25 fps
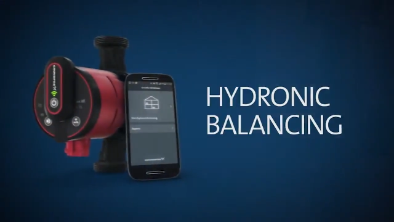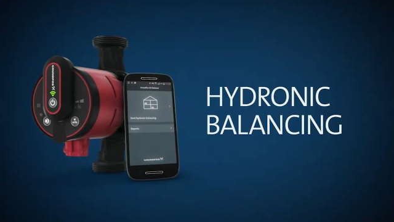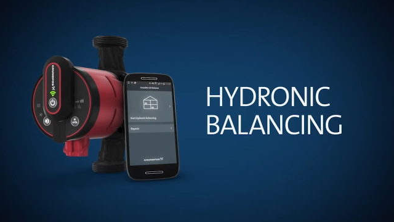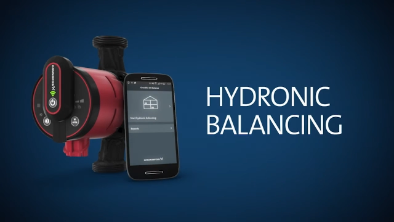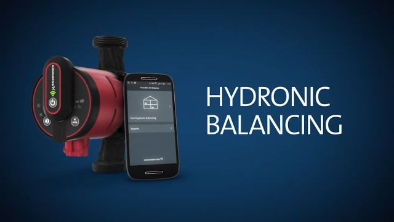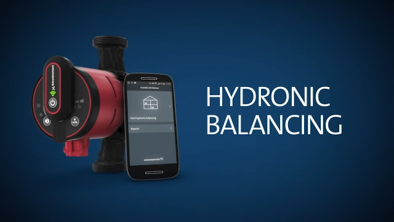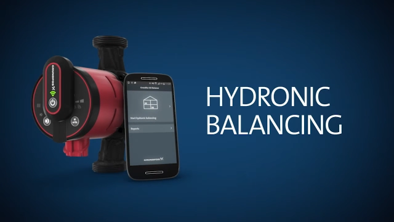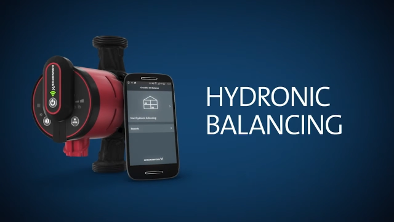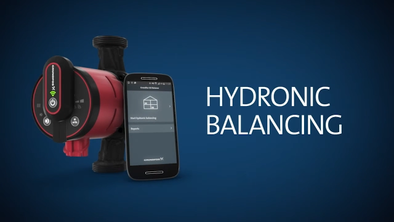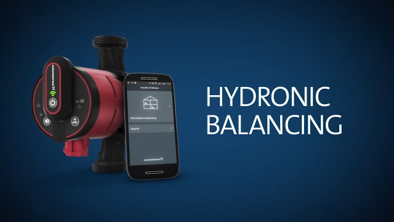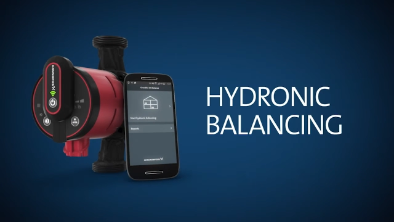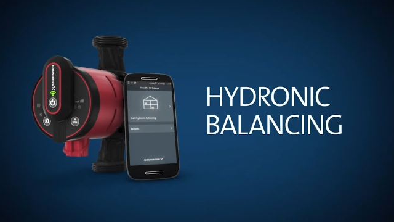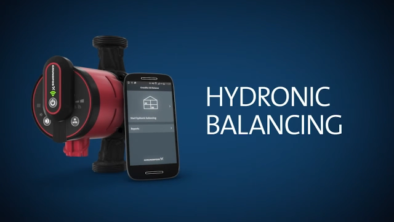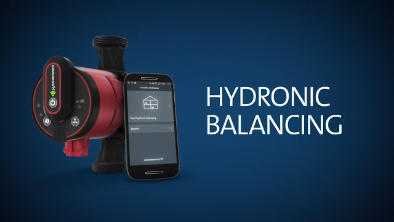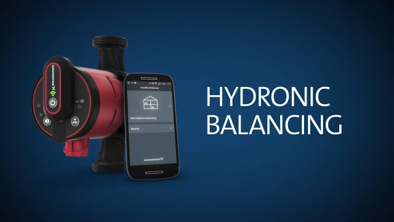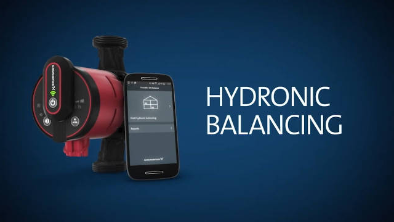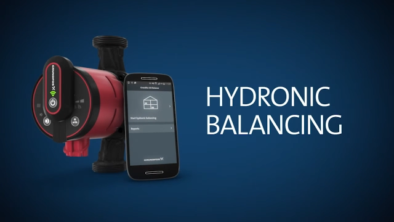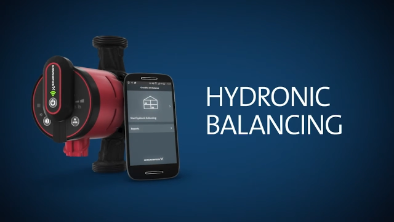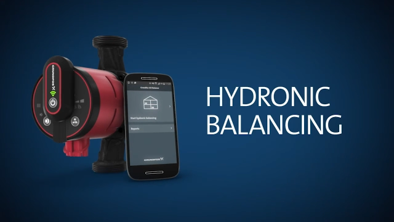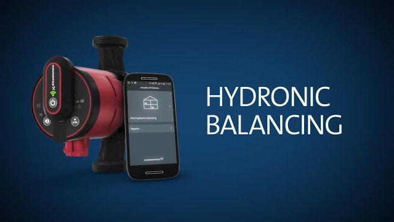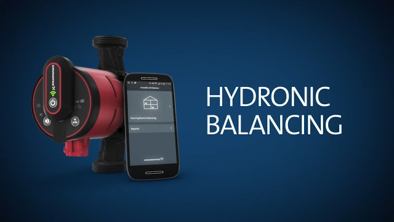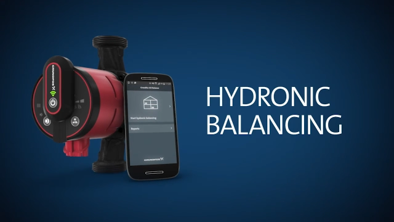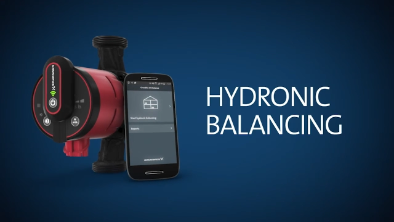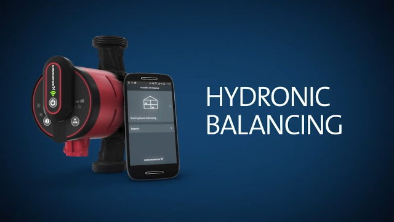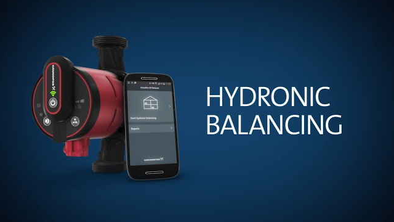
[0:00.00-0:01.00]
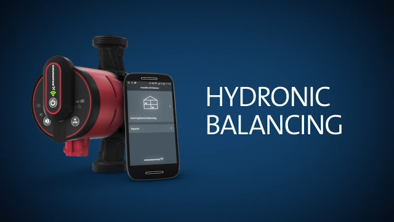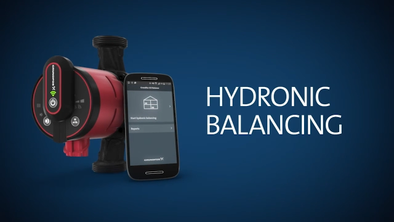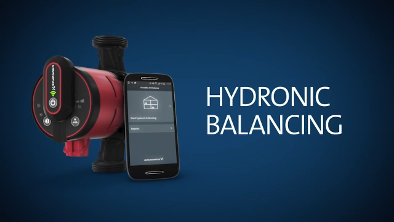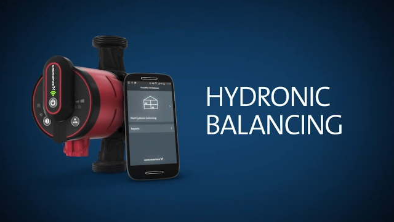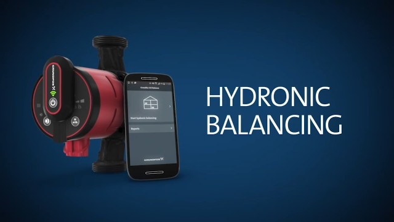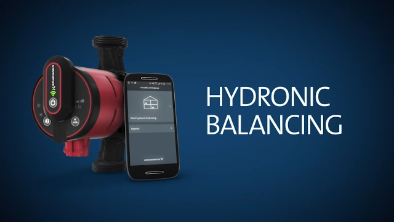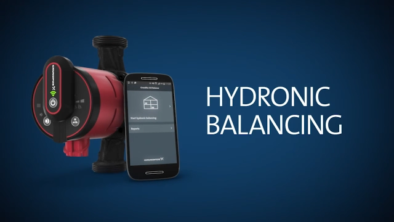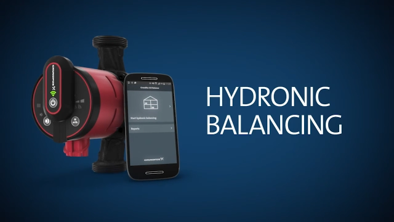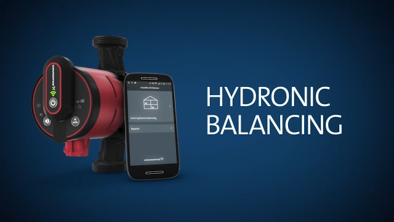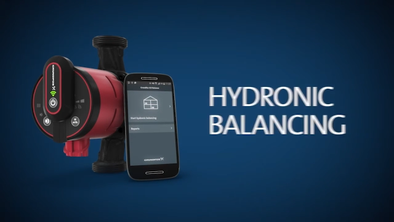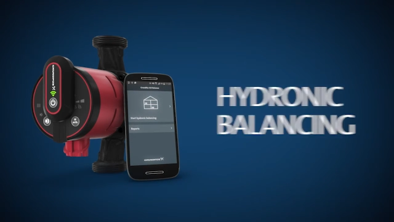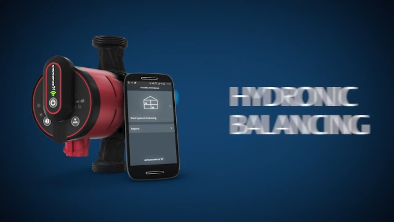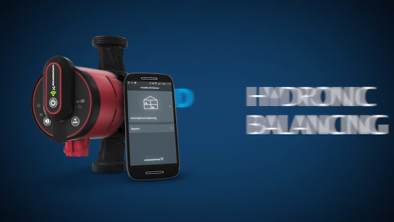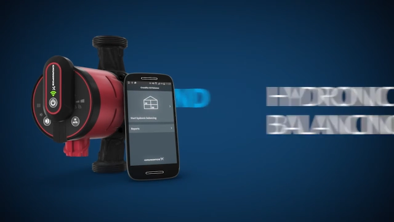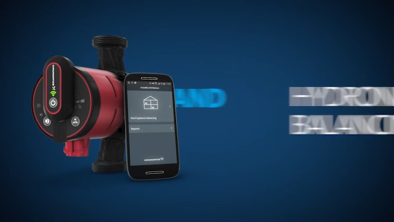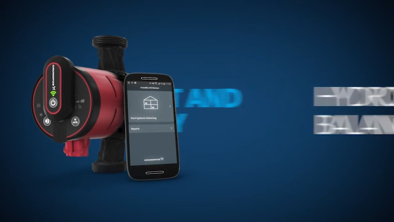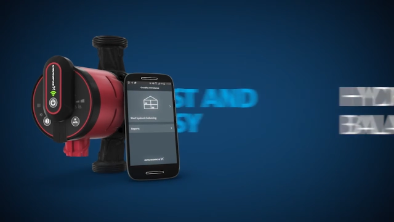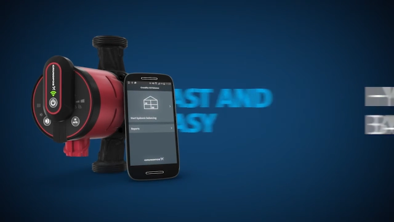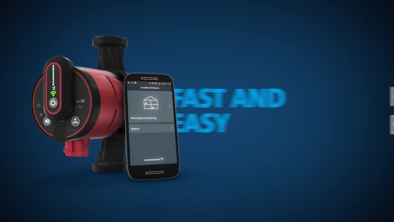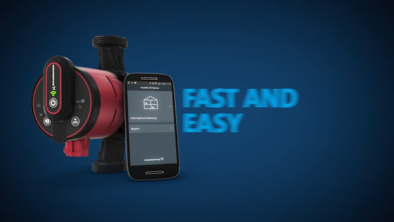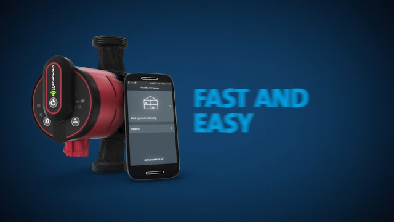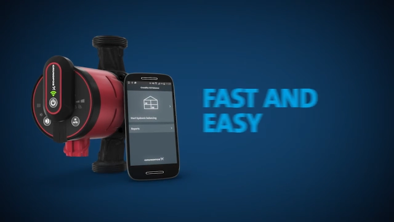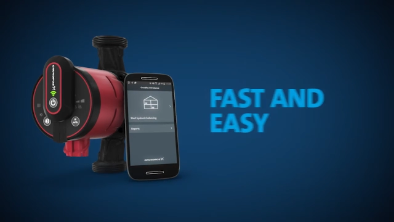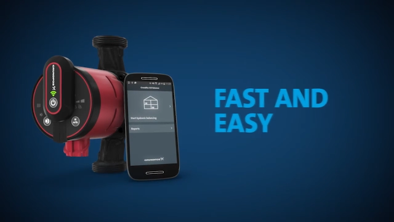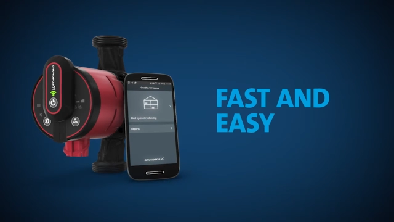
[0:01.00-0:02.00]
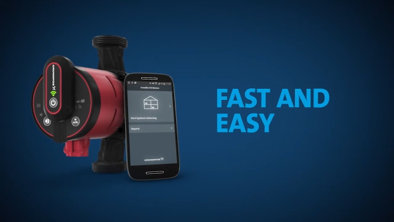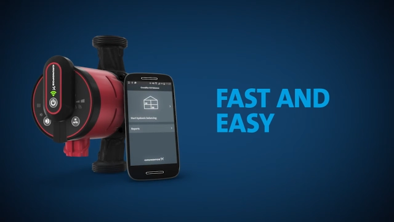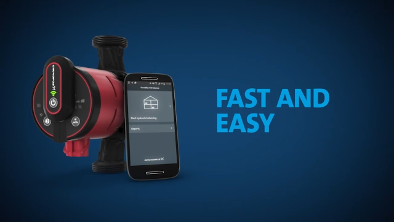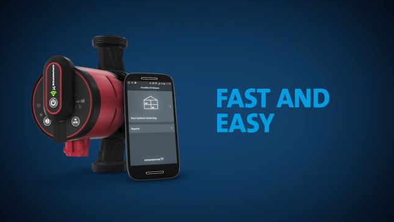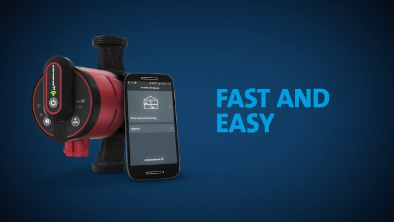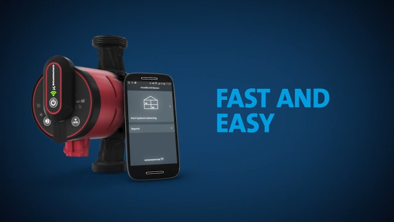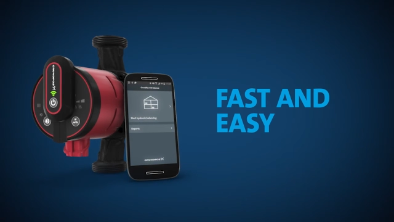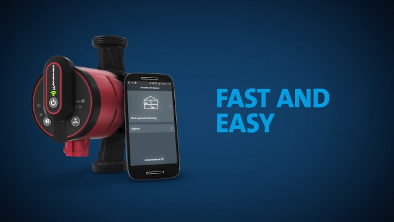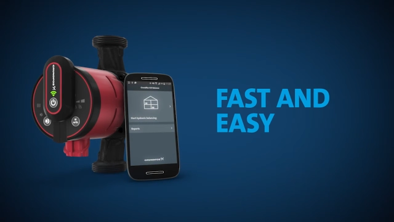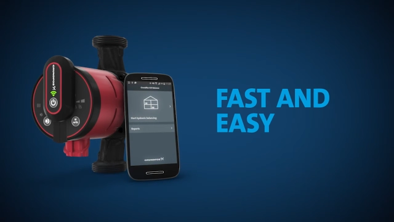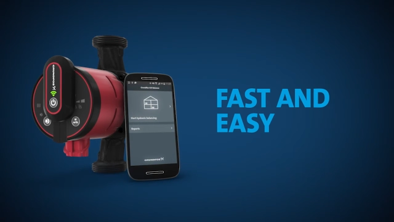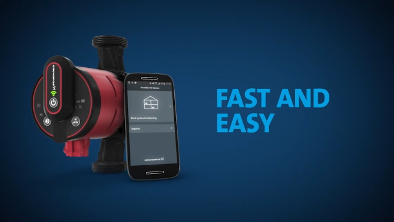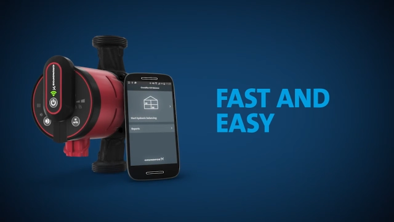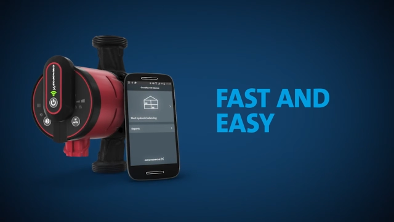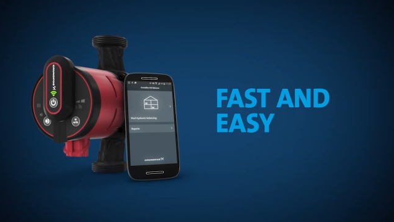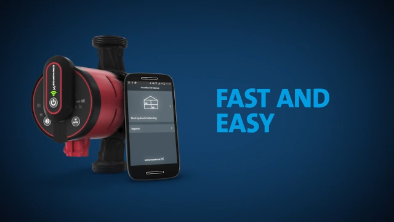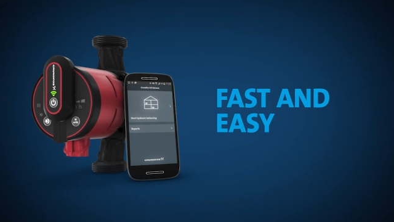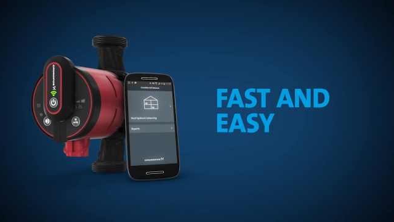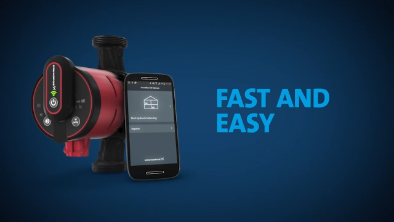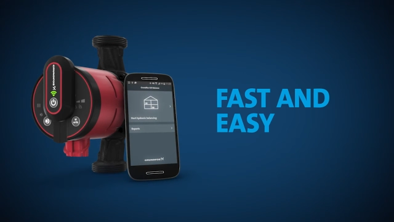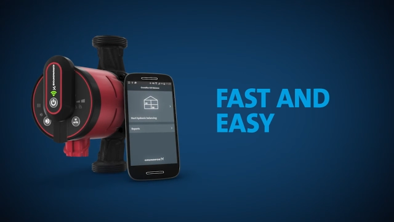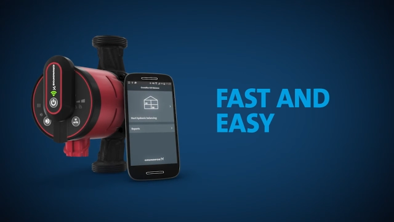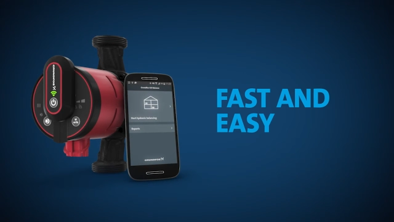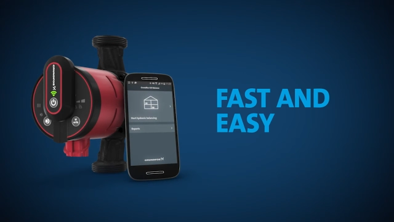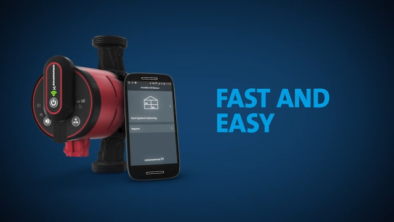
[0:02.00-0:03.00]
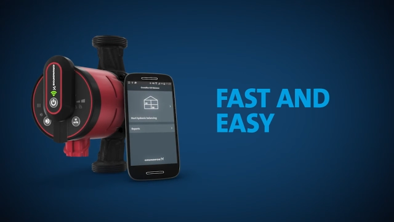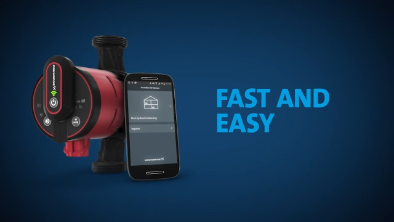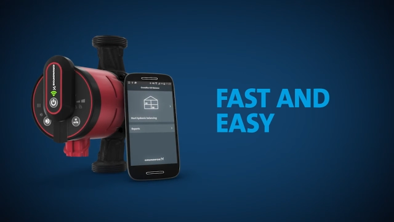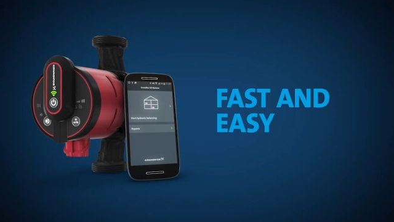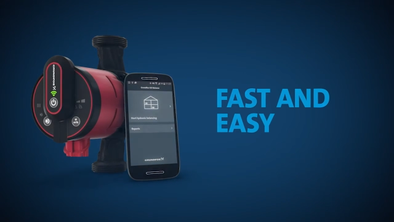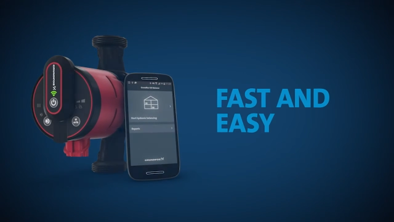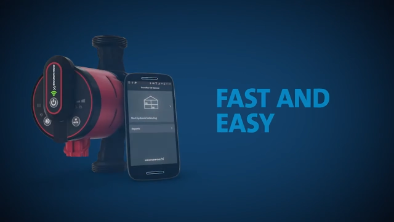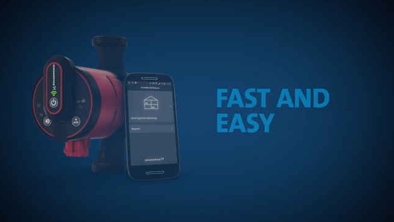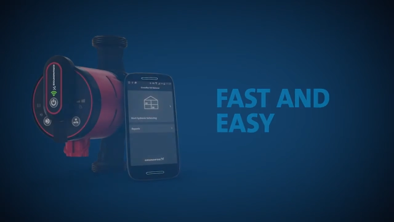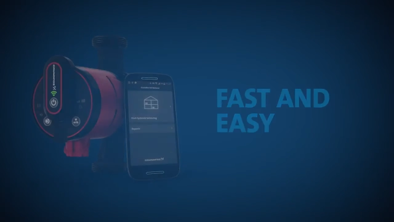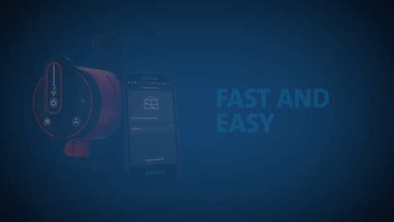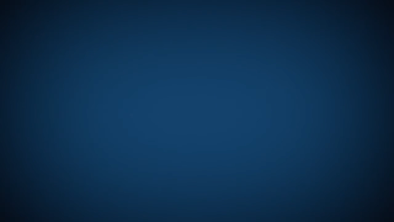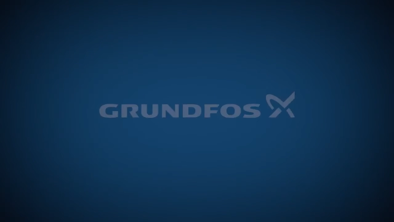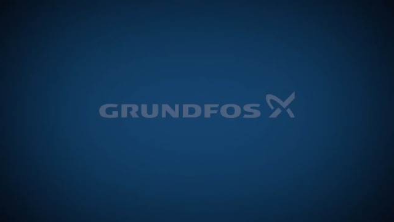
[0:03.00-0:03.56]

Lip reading: [unreadable: no face in view]